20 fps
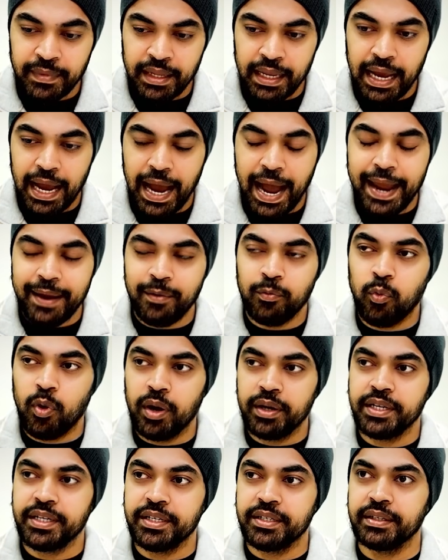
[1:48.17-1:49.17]
I
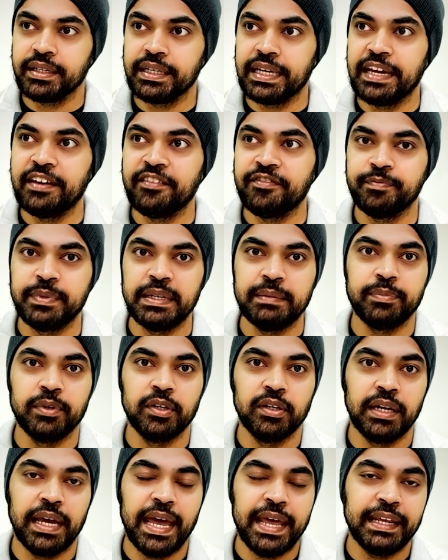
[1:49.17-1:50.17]
wanted to give
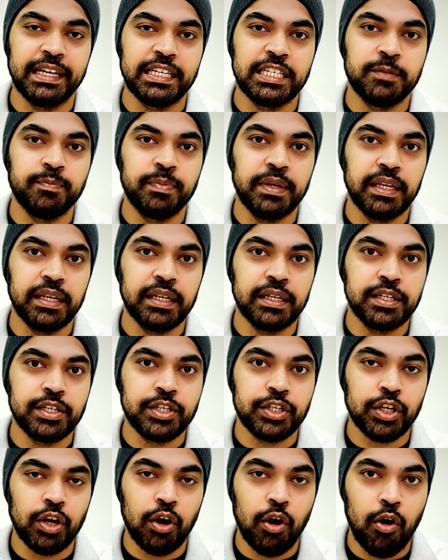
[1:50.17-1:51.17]
people an
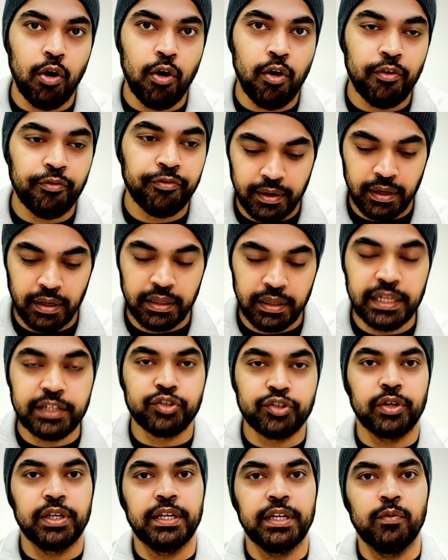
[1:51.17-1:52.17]
experience of
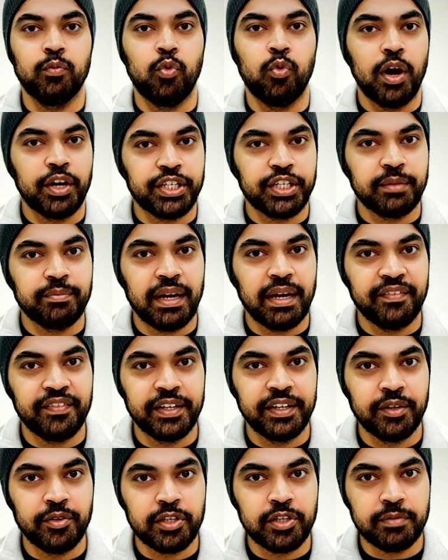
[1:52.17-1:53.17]
literally watching my
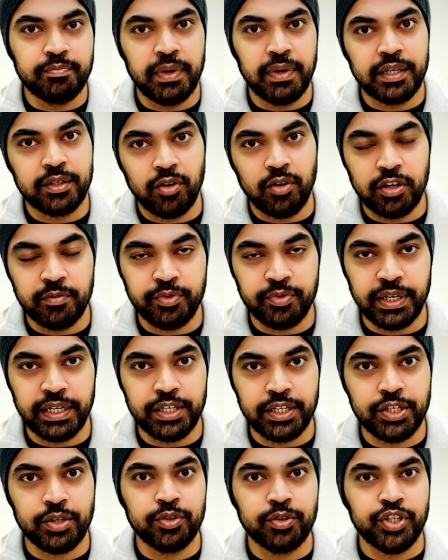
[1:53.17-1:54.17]
videos, but on print.
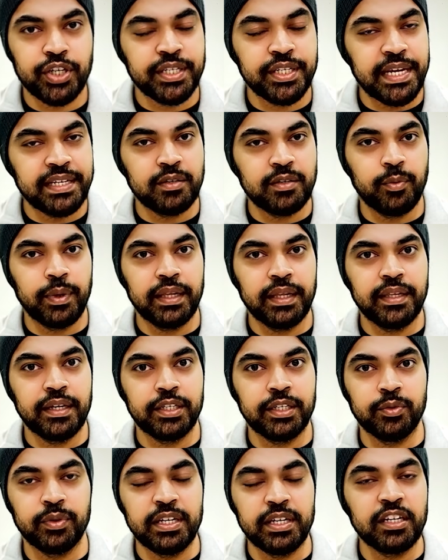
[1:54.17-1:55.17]
So just as the way that
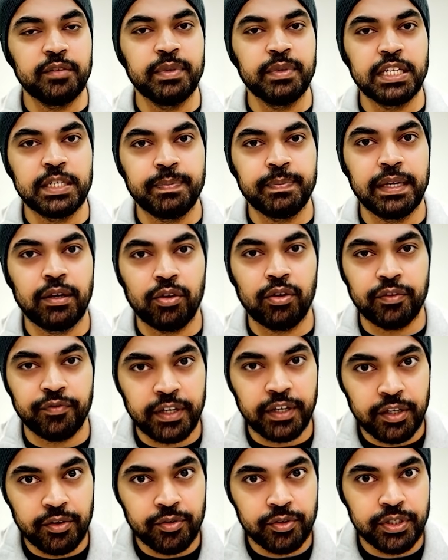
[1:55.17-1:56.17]
you hear me speak on the
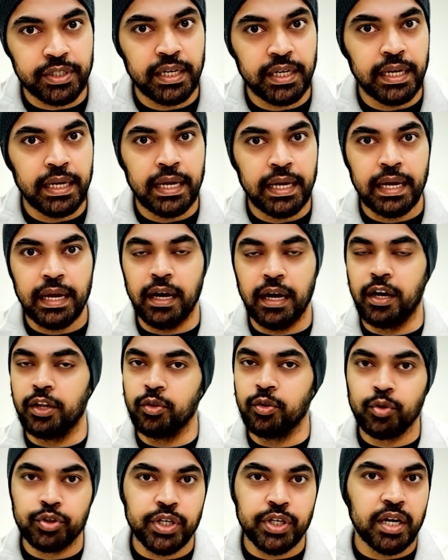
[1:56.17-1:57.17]
videos,
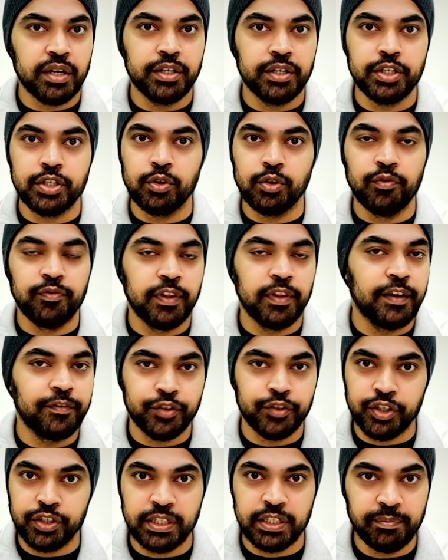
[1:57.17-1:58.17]
no jargons, no fluff,
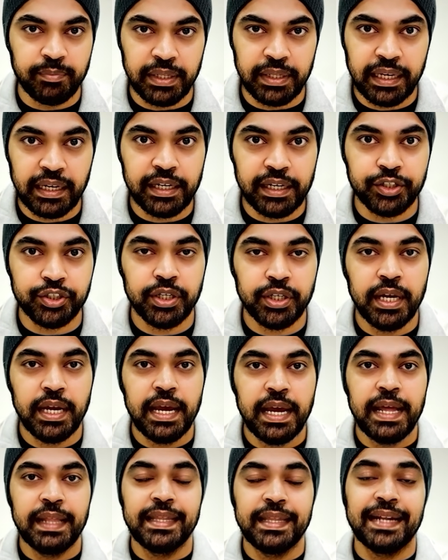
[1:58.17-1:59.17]
just simple English.
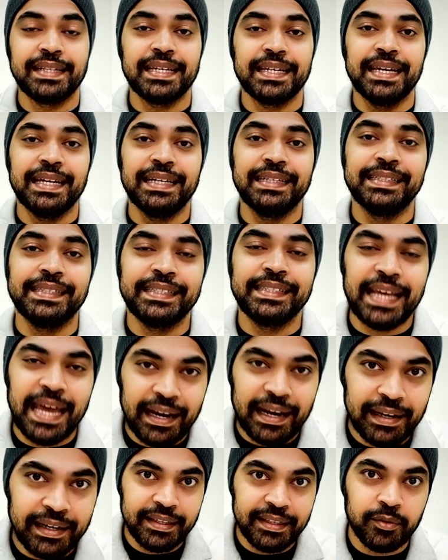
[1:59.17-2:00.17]
That's
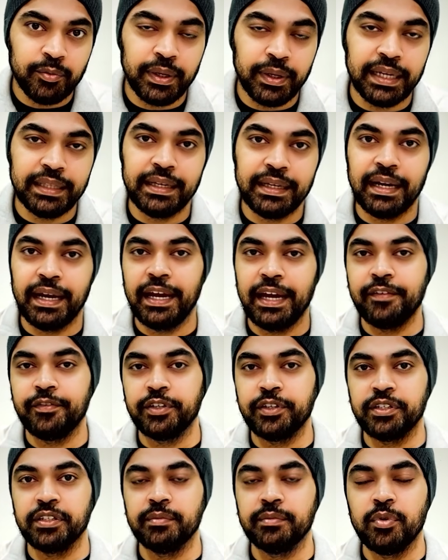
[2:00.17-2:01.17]
exactly way that I have
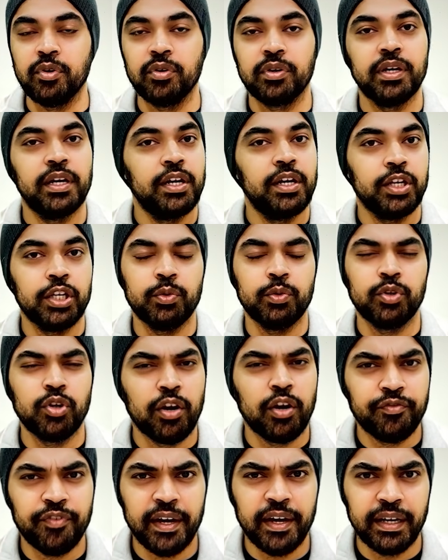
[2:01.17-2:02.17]
written the book. You would
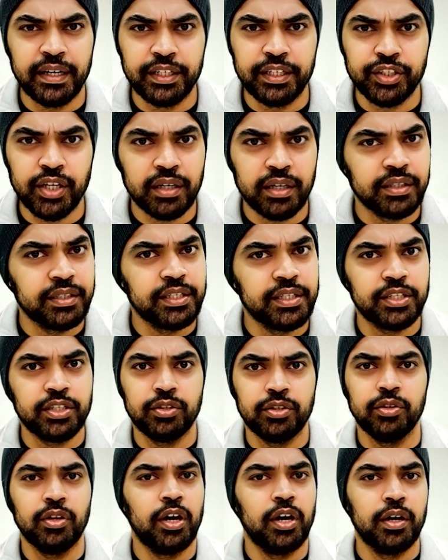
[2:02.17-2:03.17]
not find any jargons,
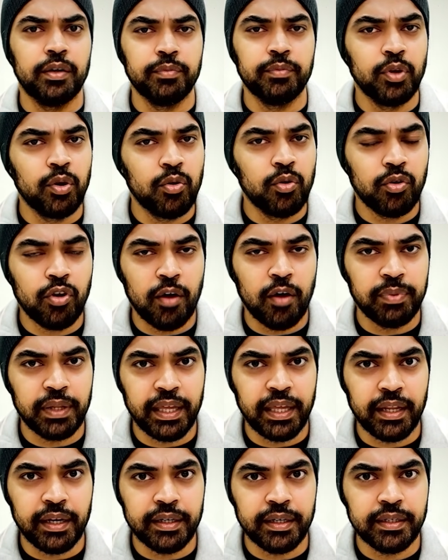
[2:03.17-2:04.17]
no
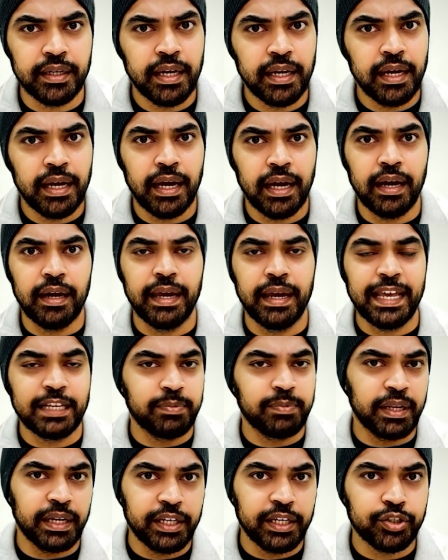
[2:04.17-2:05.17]
complicated
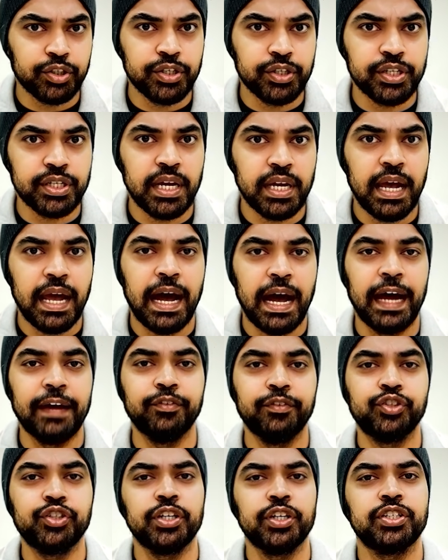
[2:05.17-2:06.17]
explanations. I've
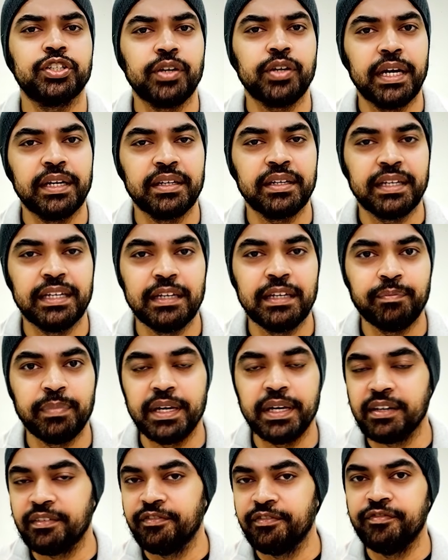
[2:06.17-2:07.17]
just tried to keep
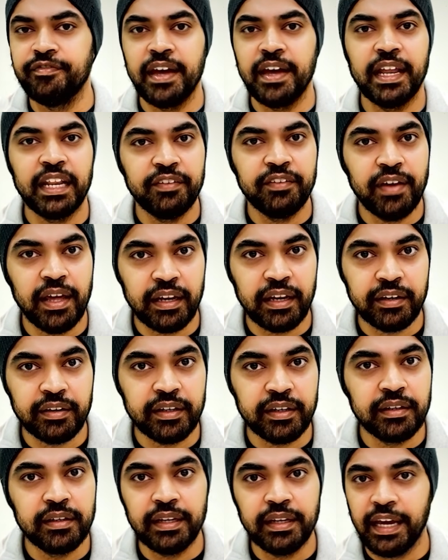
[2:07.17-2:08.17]
it very, very
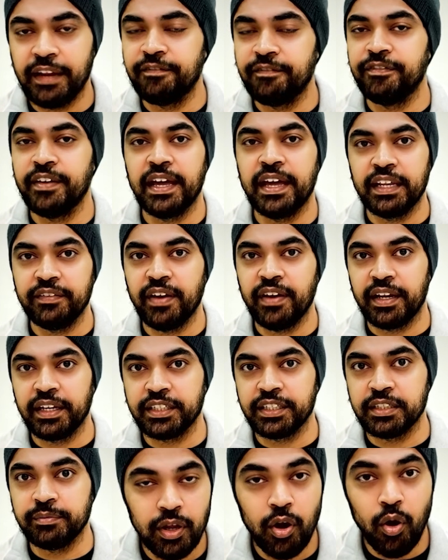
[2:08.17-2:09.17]
real and very, very
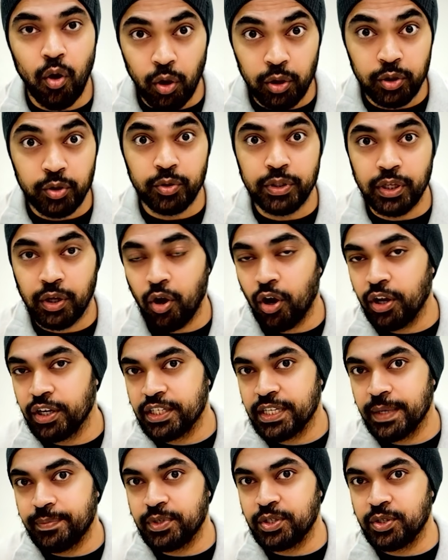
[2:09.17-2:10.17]
simple. Although the
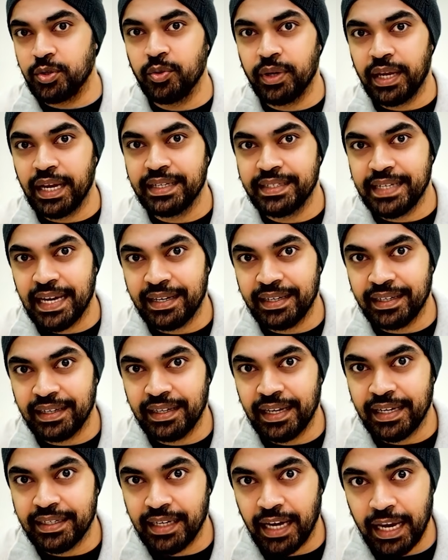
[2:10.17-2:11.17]
concepts do get technical
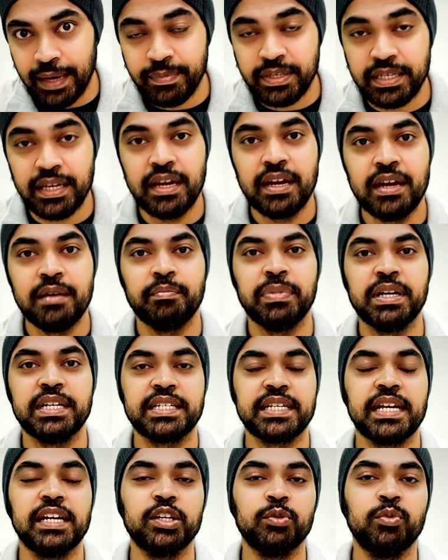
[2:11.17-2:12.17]
at times, but
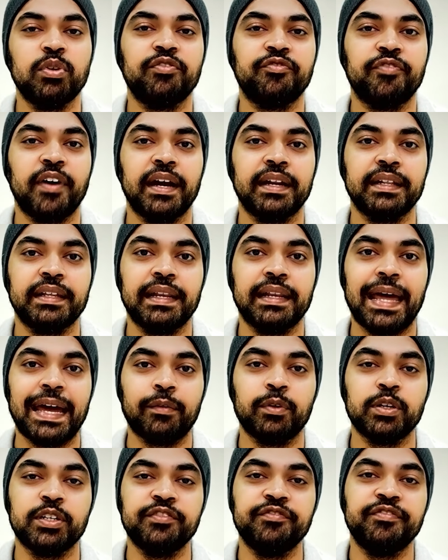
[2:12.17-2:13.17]
still you will find the
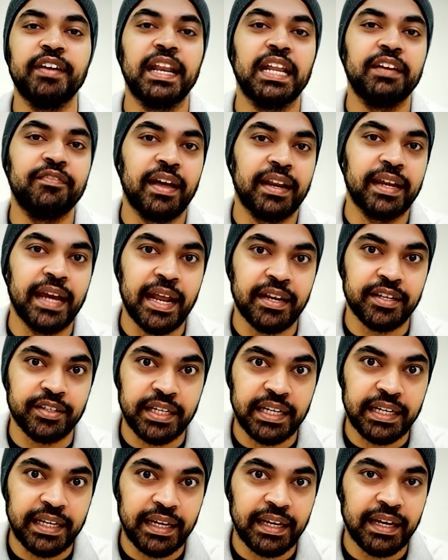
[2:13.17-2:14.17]
language very, very
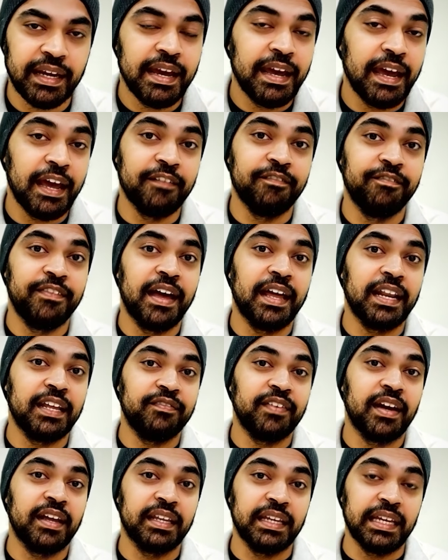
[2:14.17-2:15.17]
entertaining and very,
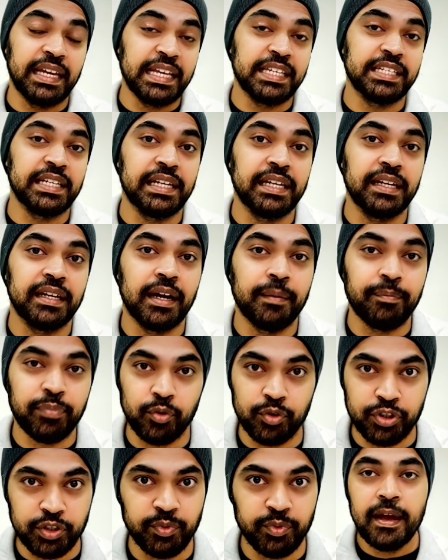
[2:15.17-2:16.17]
very easily
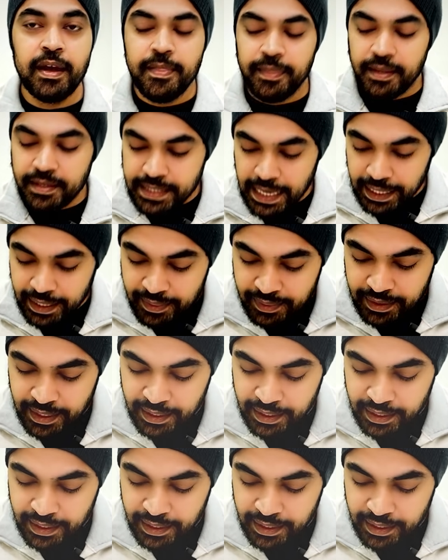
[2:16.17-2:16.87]
approachable. The second thing